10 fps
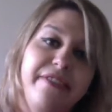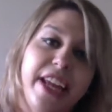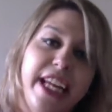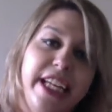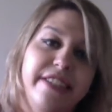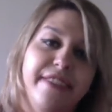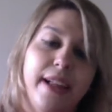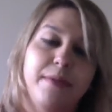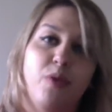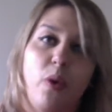that he
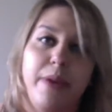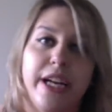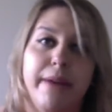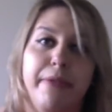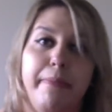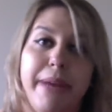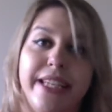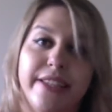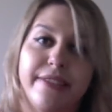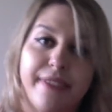developed what would become the
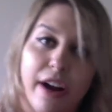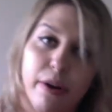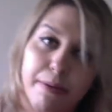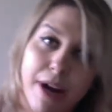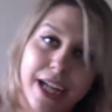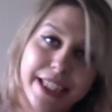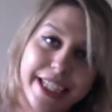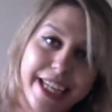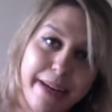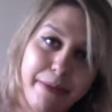basis of
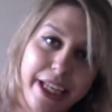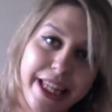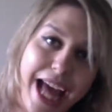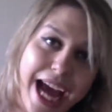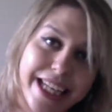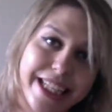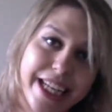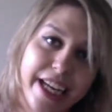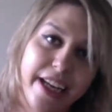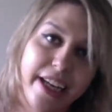chiropractic, namely that
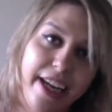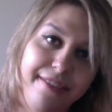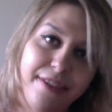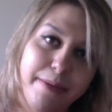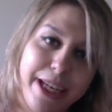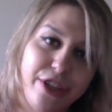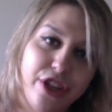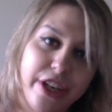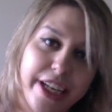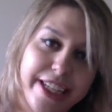
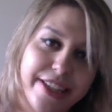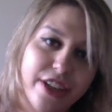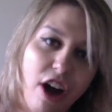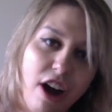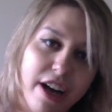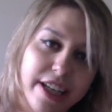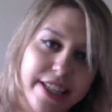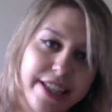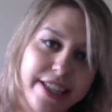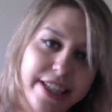inflammation is
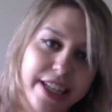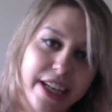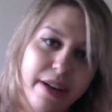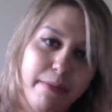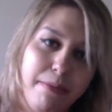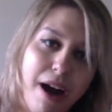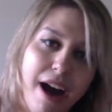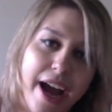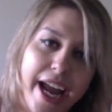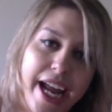caused
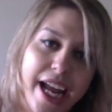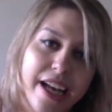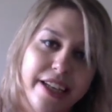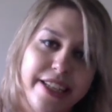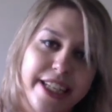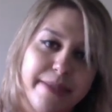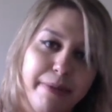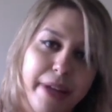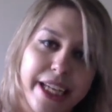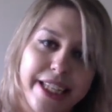by
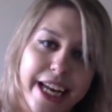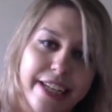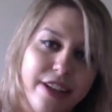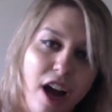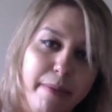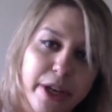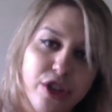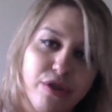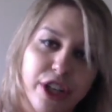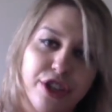displaced anatomic
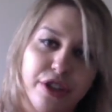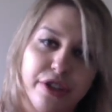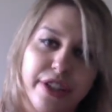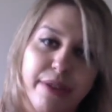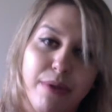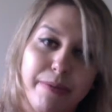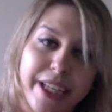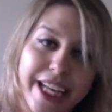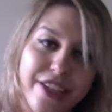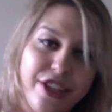structures that rubbed
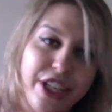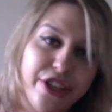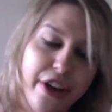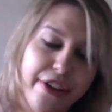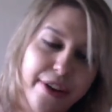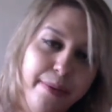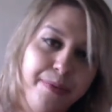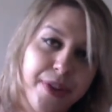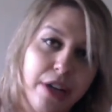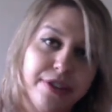against each other,
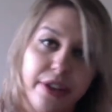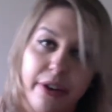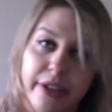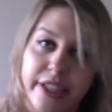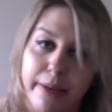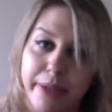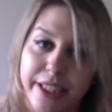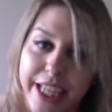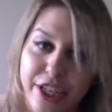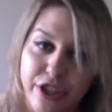also known as
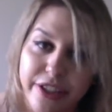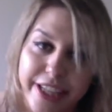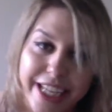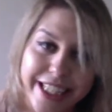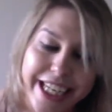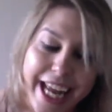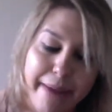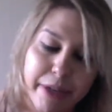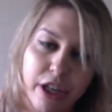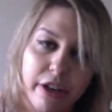subluxations, as he
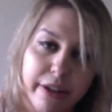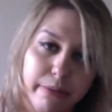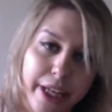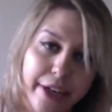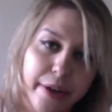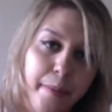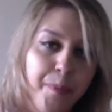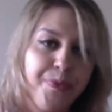came to call them later,